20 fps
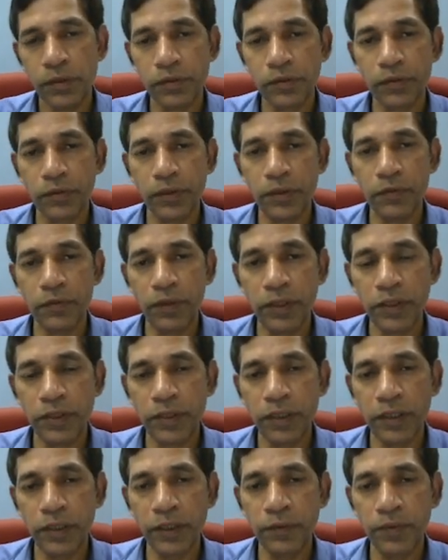So you are
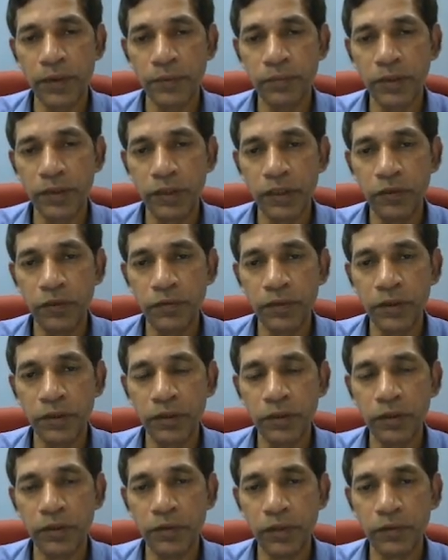starting from the
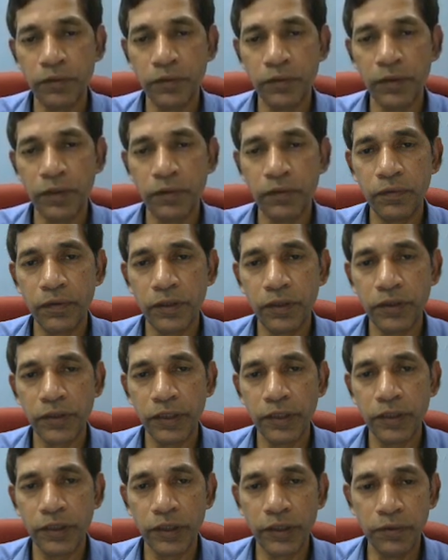Q1, you are going to the
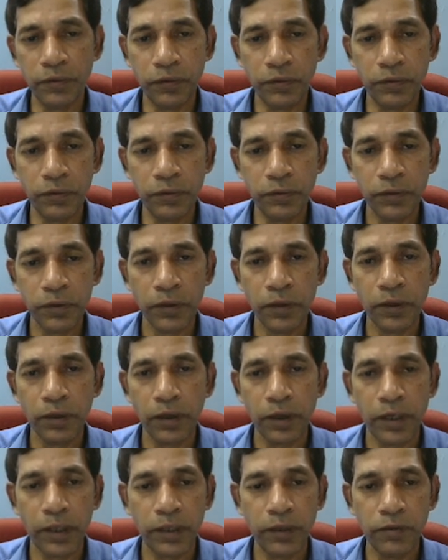state Q2,
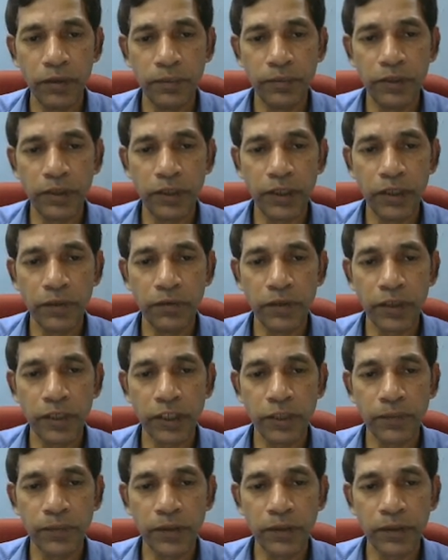and you have the regular
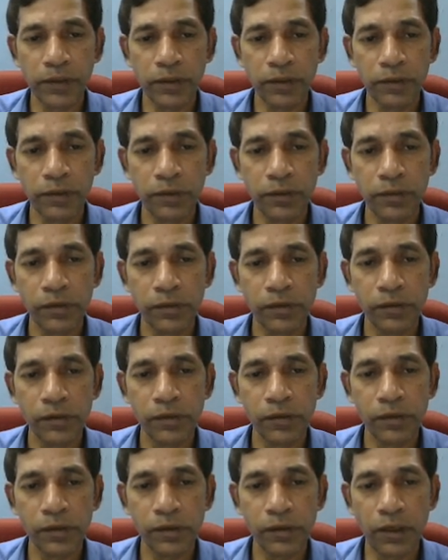expression
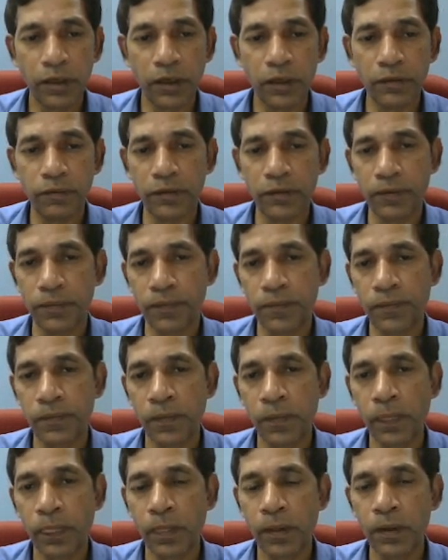R1.
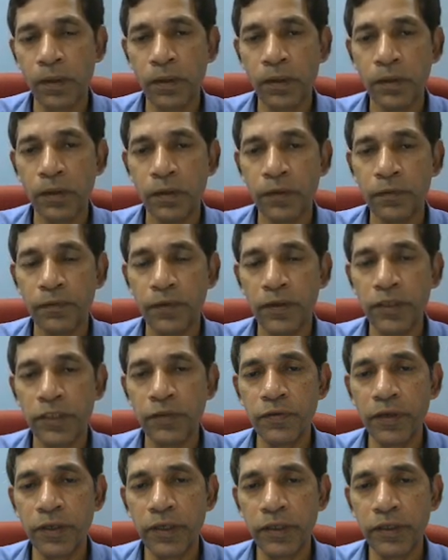Once
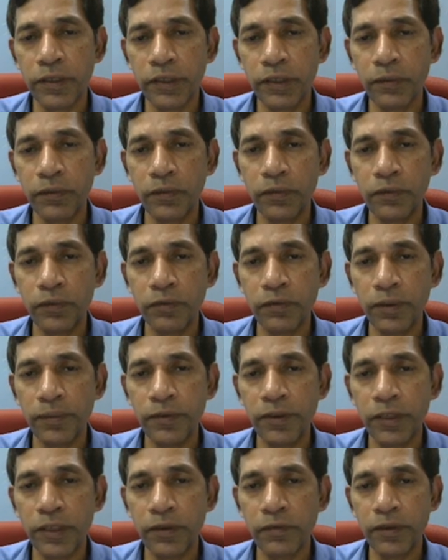you are at the Q2, you have
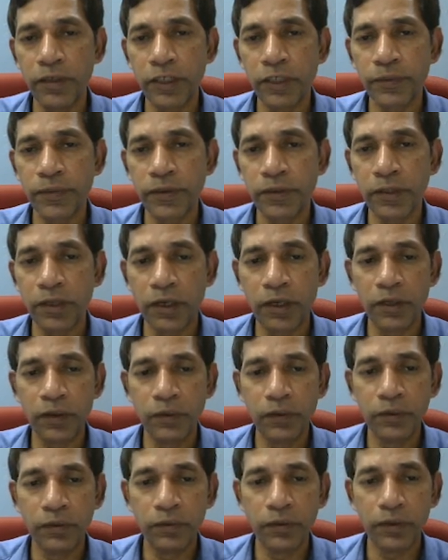the regular expression
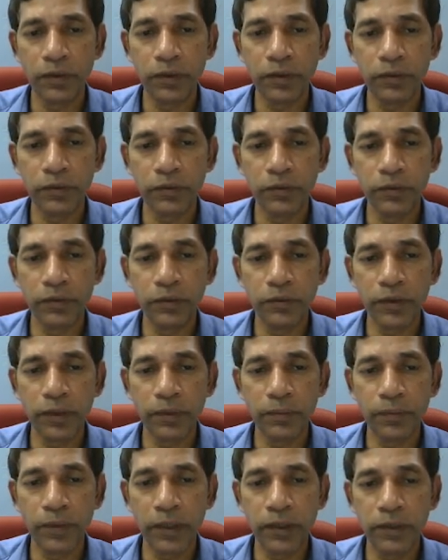R2, so you
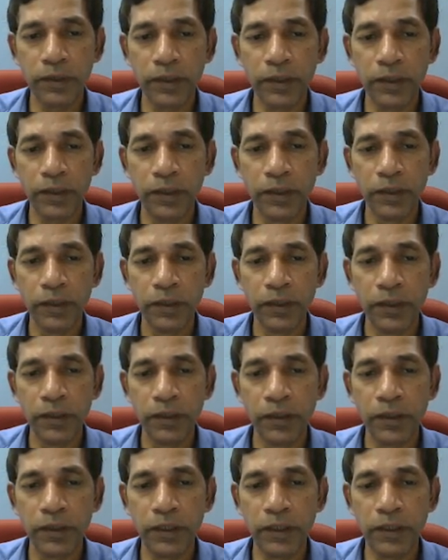can make the
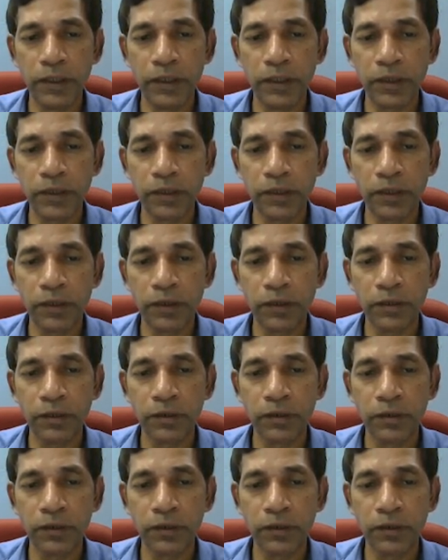Kleene star